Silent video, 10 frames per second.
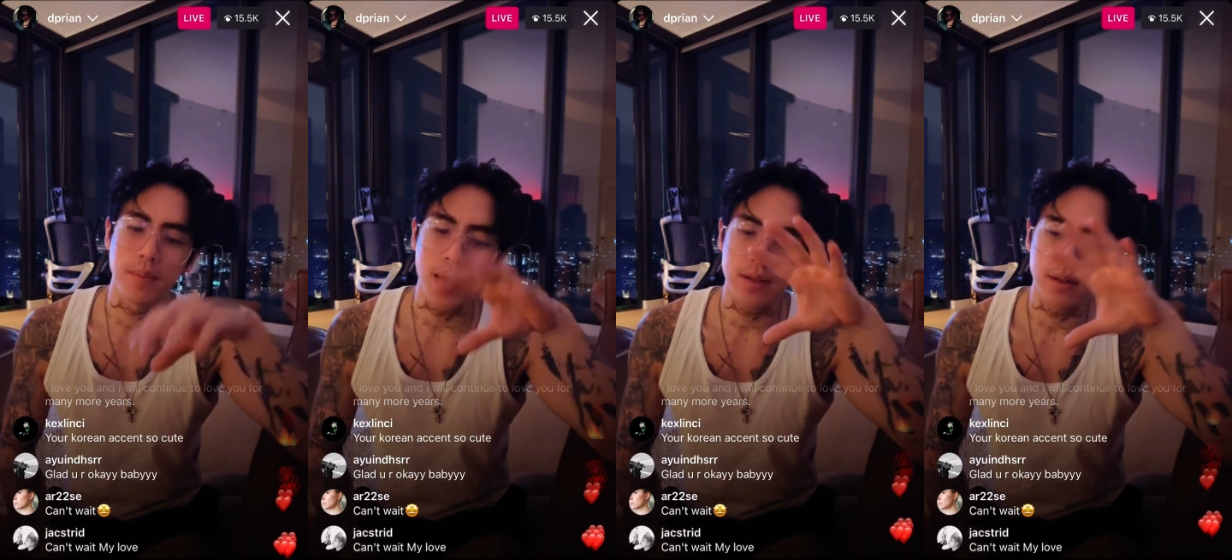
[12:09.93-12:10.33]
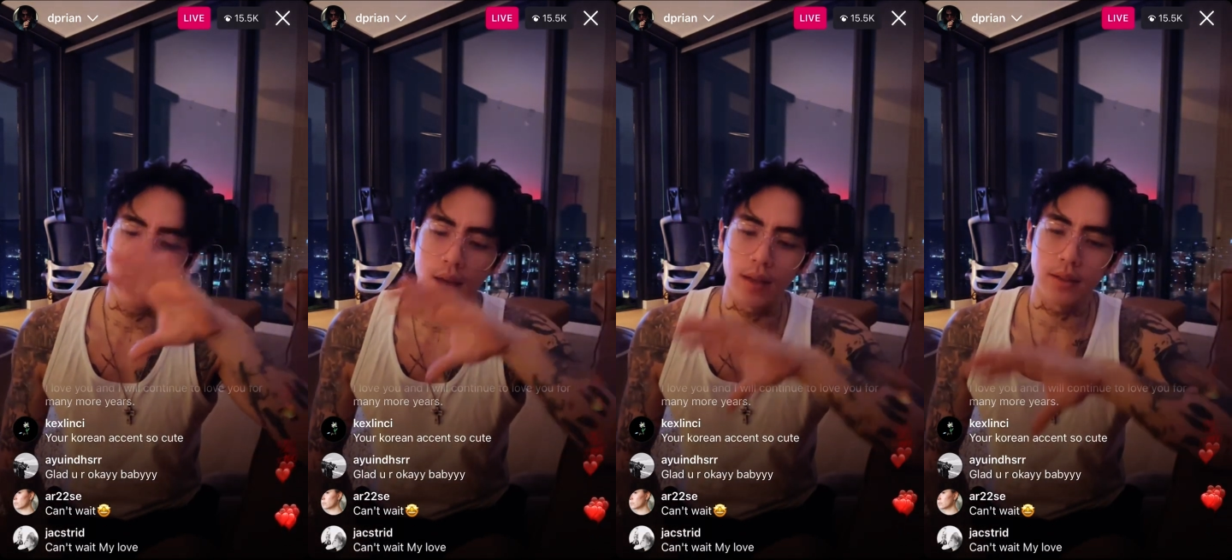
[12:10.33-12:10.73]

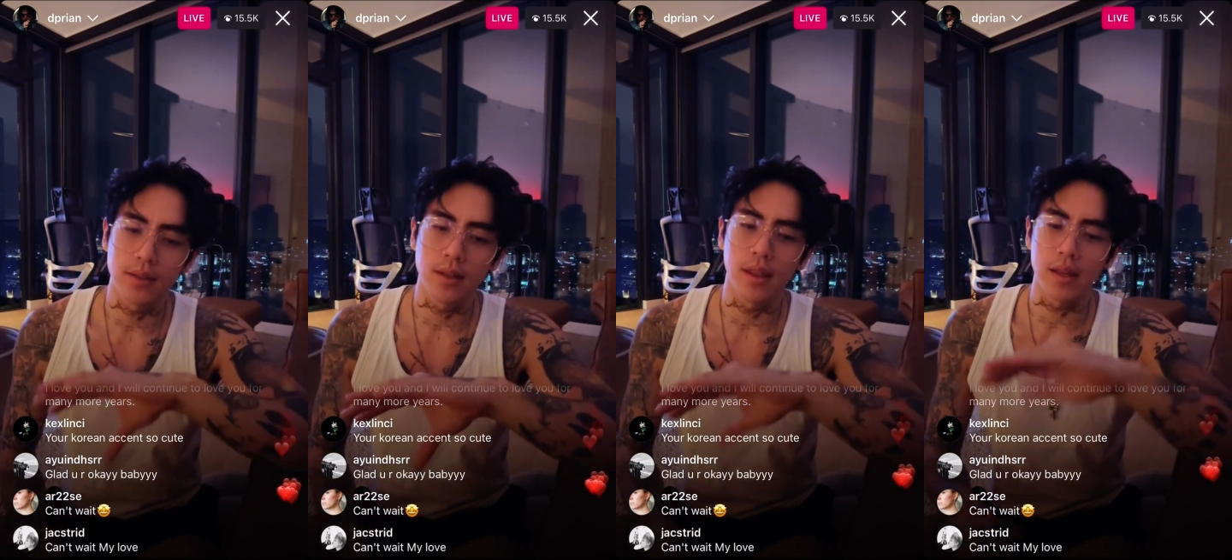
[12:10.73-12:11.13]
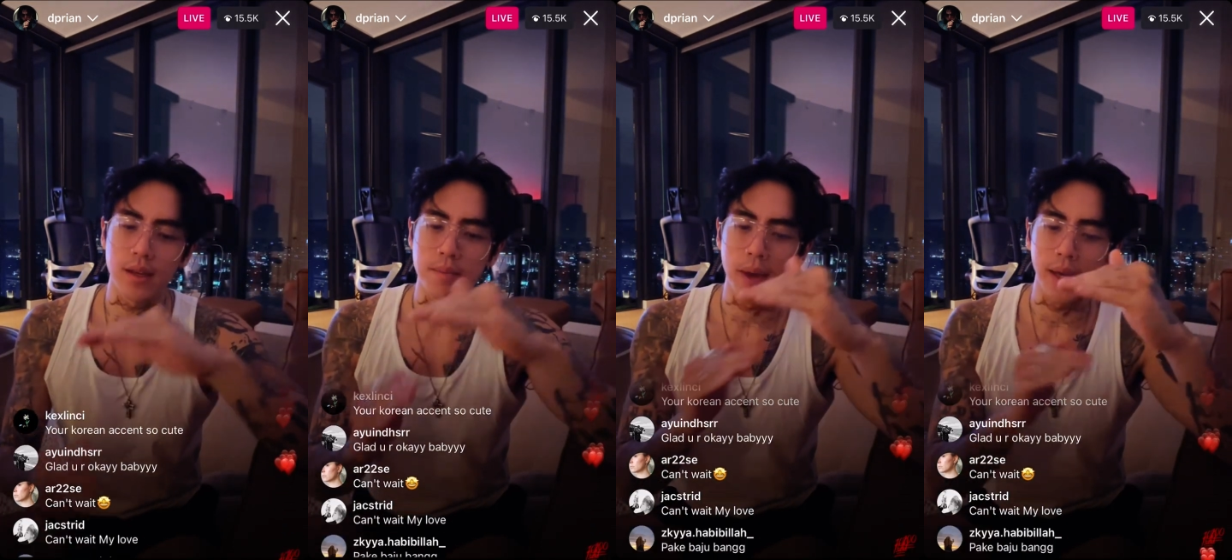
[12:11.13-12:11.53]
imagine it as
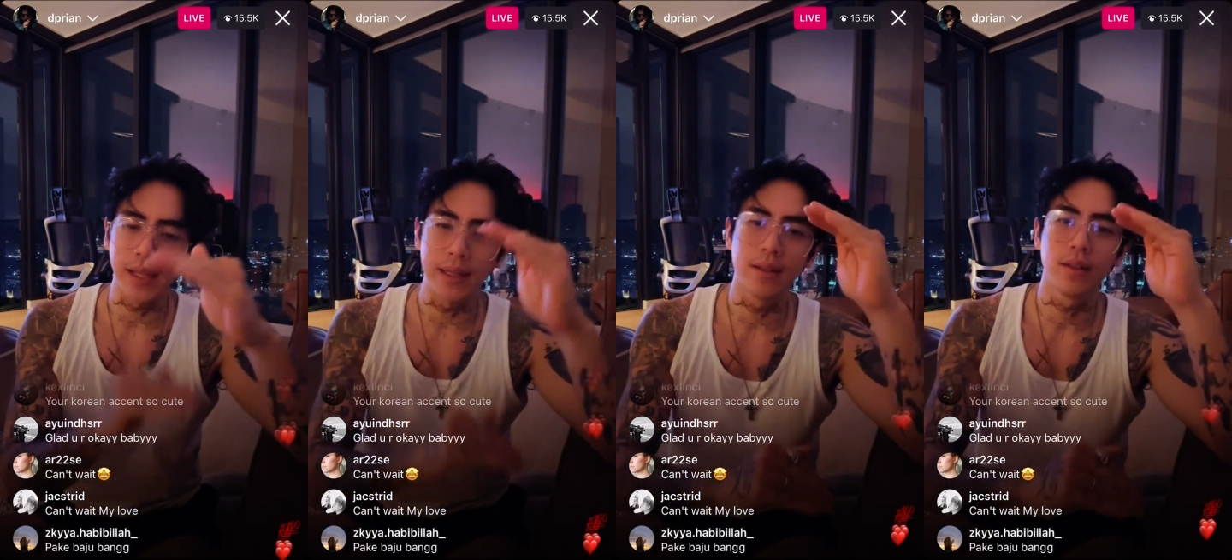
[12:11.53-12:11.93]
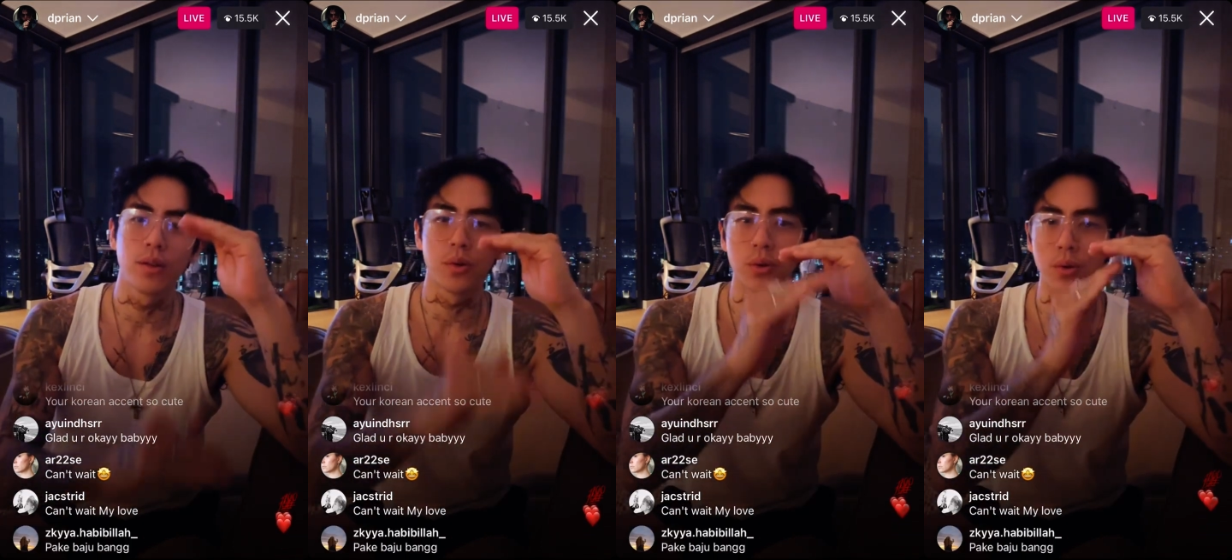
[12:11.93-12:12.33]
the main
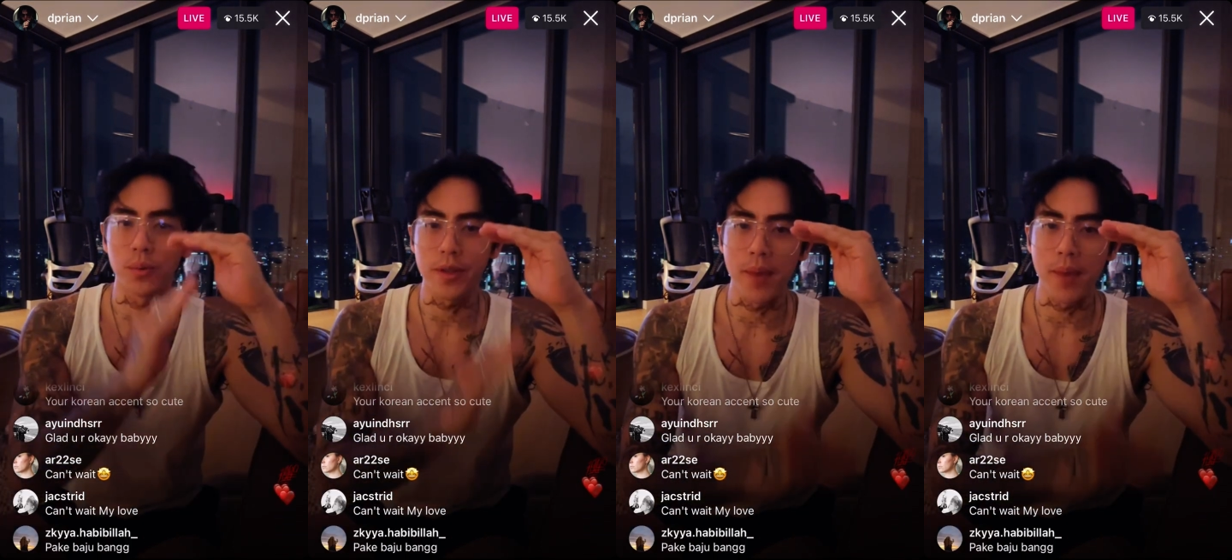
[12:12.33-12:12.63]
lore,